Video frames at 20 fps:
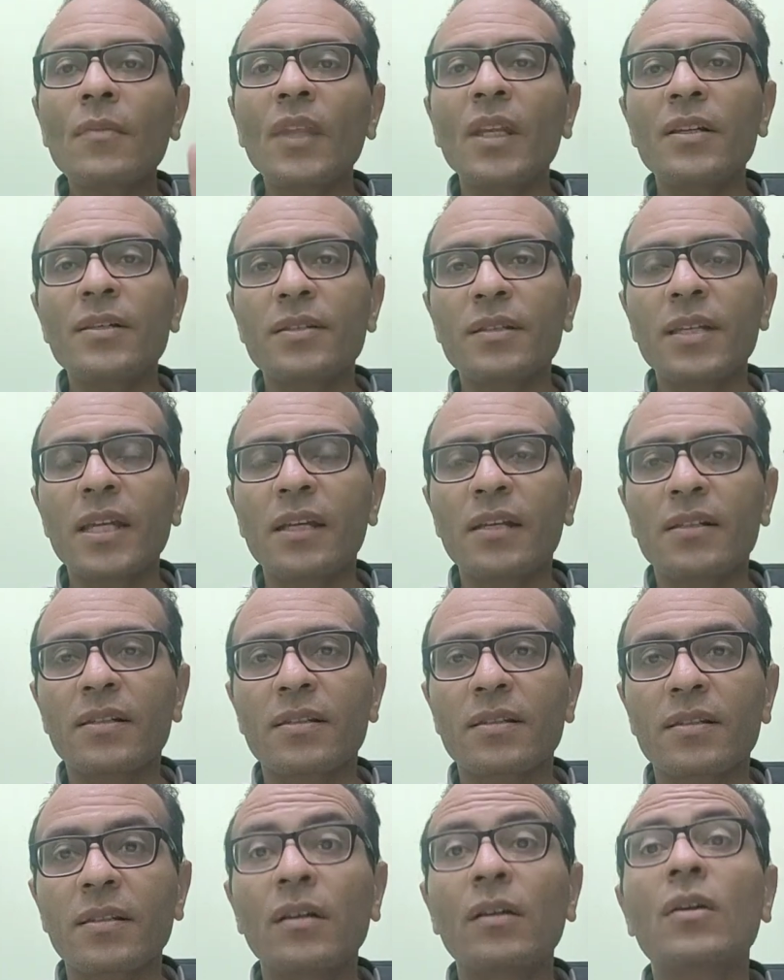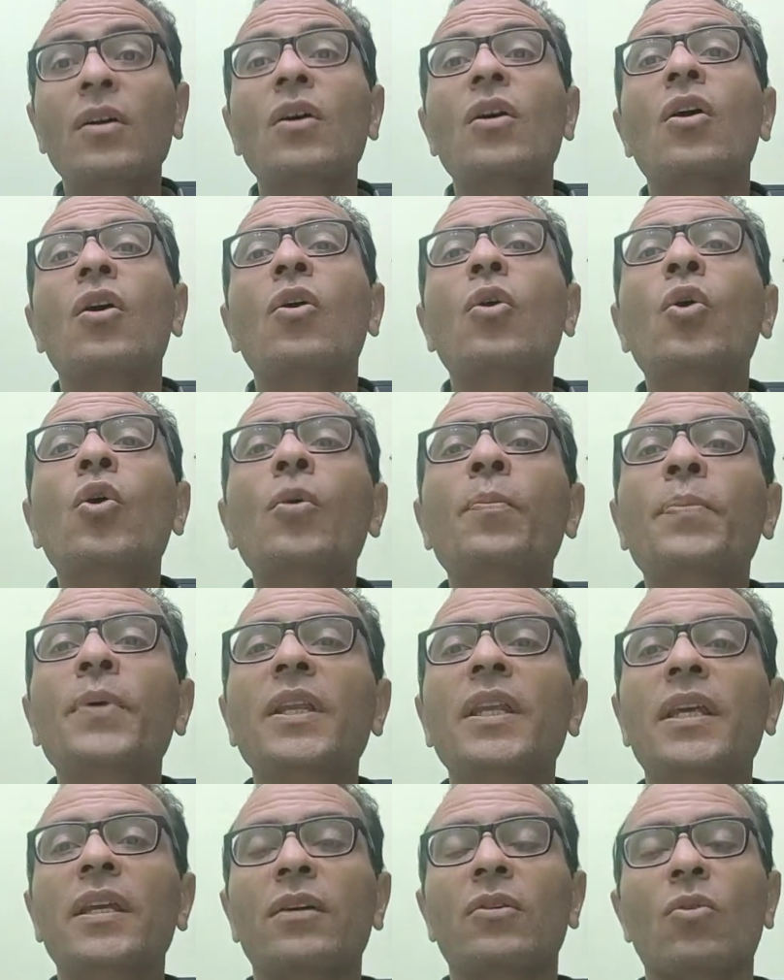6.
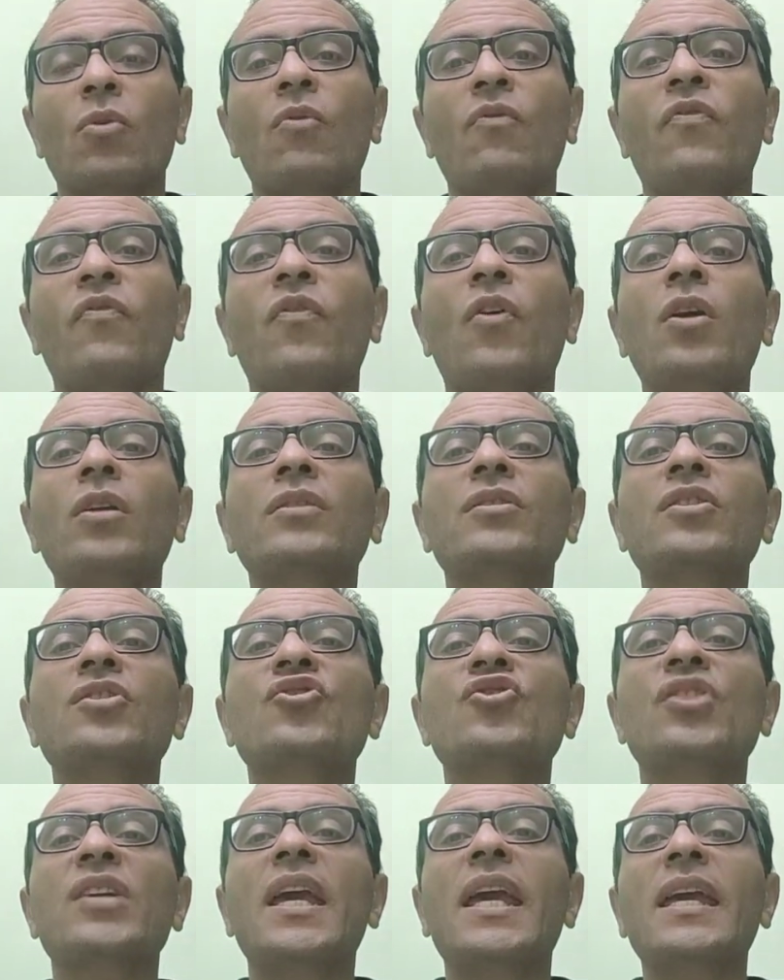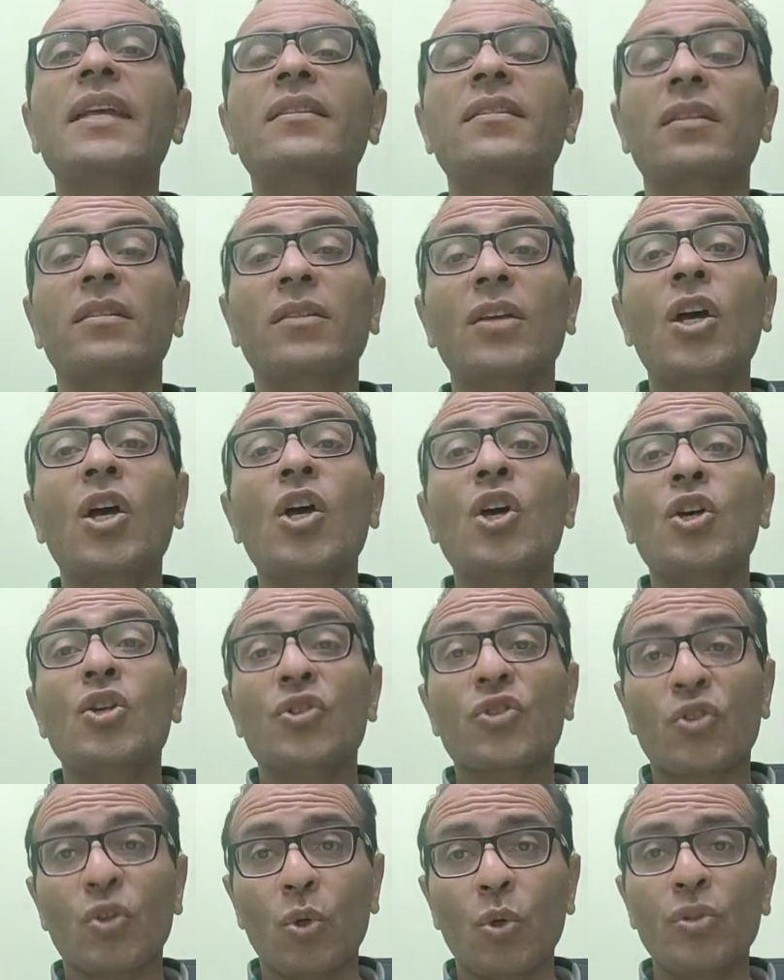Opening of voltage gated
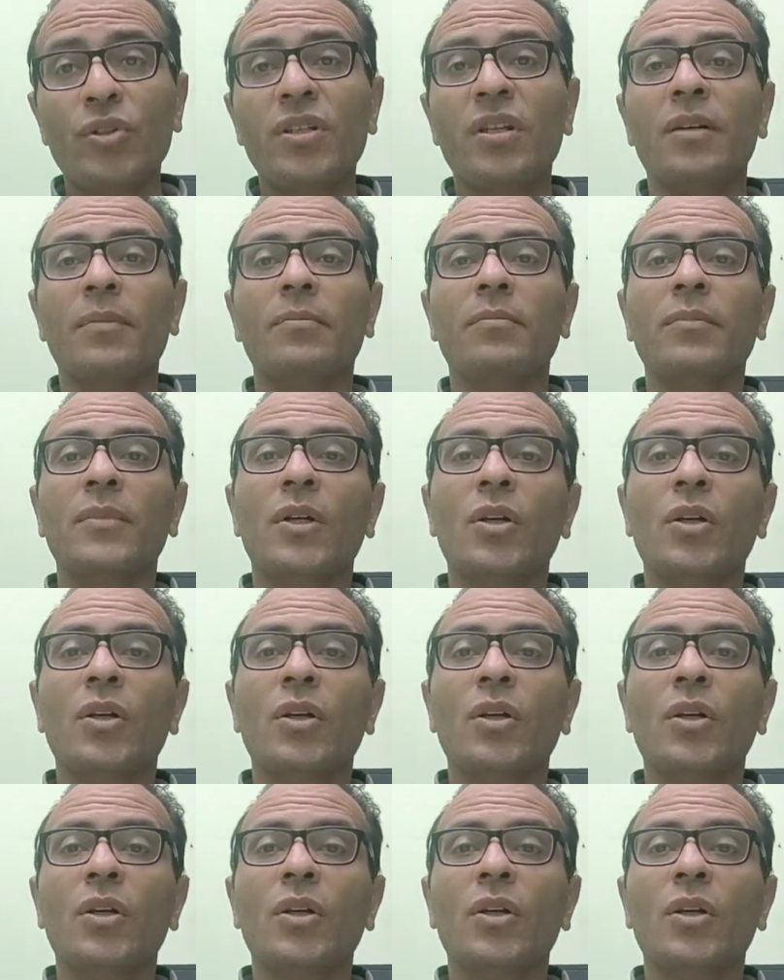sodium